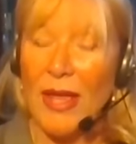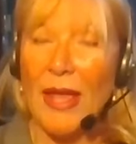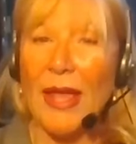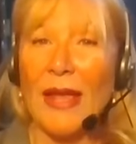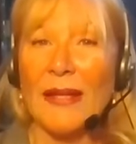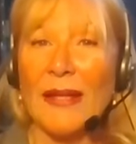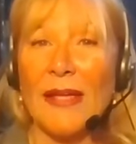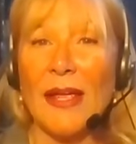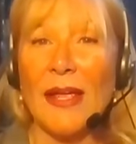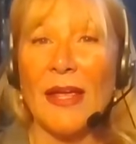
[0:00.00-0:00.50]

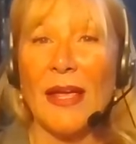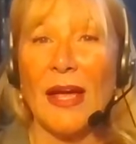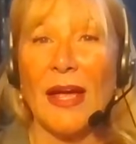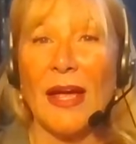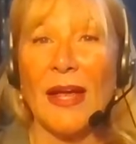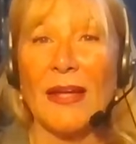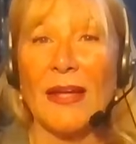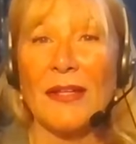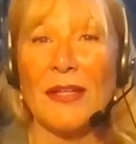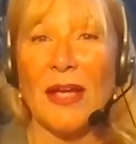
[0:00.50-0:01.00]
And
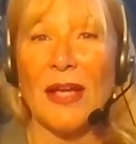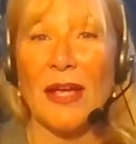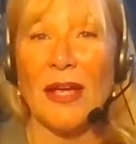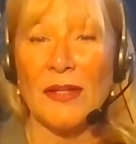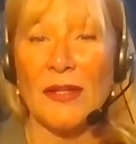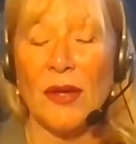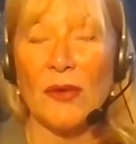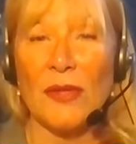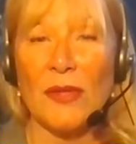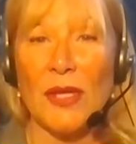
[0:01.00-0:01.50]
I
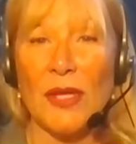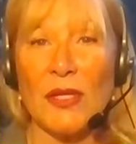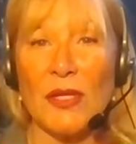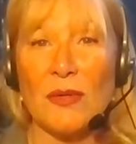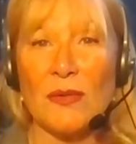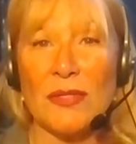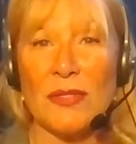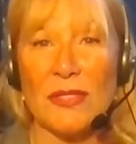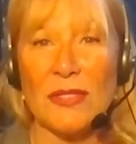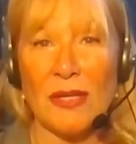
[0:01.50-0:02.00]
know that
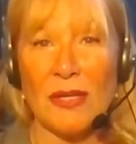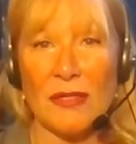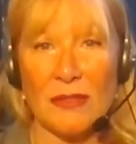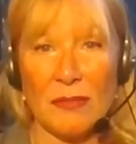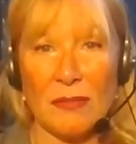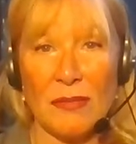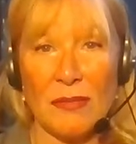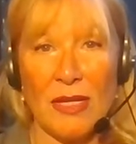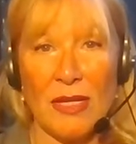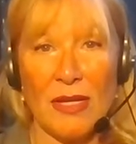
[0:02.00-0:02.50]
you
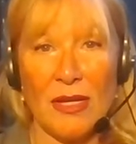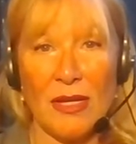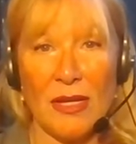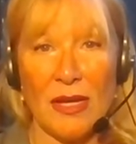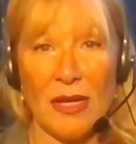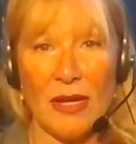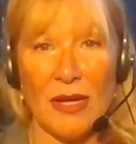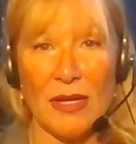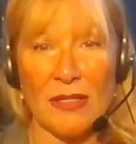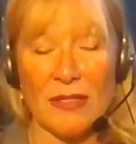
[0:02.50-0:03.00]
sent me
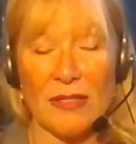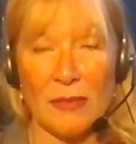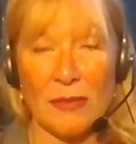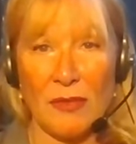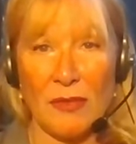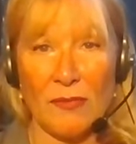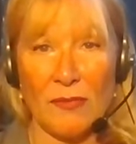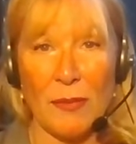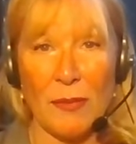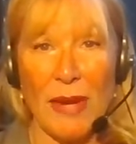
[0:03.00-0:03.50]
some
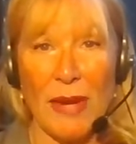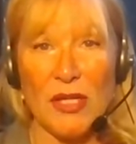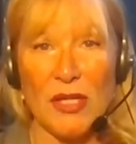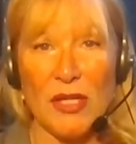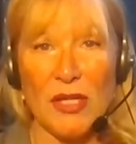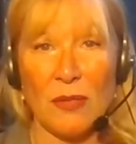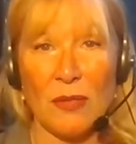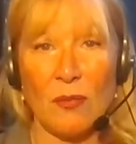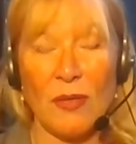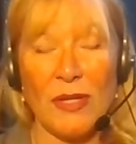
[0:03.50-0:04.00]

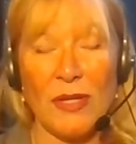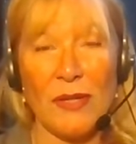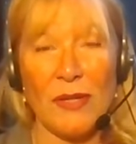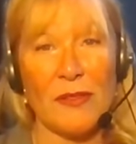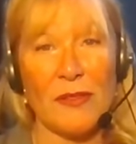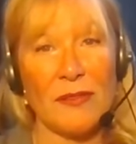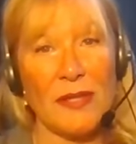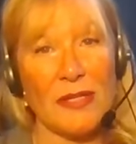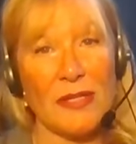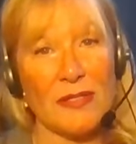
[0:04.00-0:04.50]
information, and one of
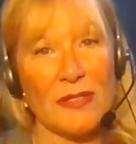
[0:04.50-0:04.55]
the things